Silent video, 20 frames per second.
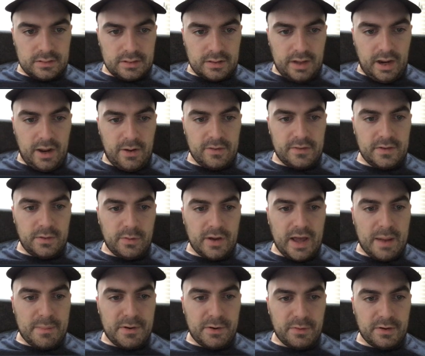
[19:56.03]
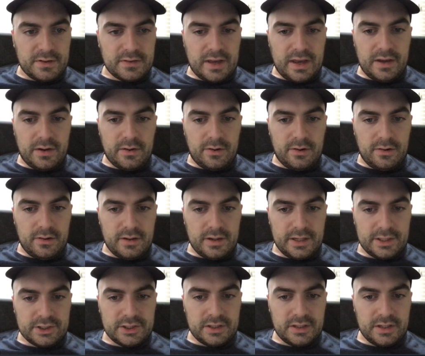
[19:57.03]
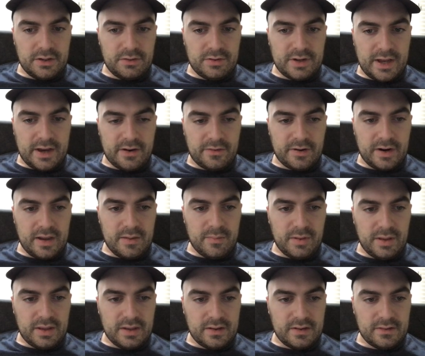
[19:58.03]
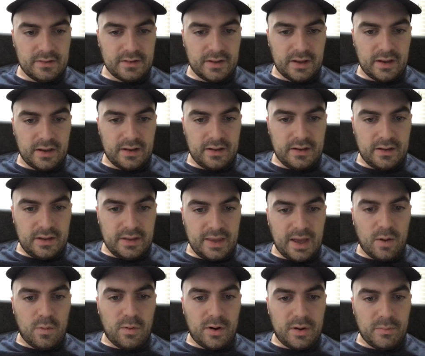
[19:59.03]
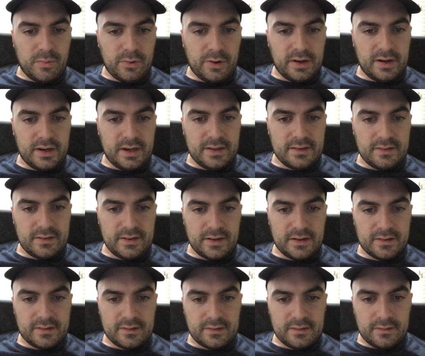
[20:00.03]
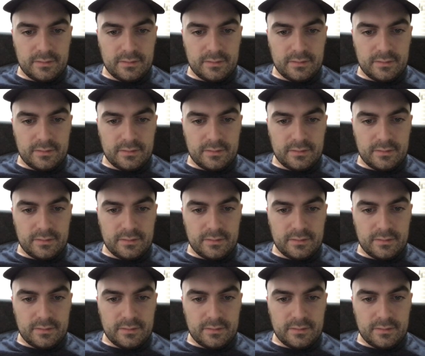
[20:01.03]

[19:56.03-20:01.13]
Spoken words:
And let's see what happened to recycle. It should go down, right? Because, yeah, 1.96.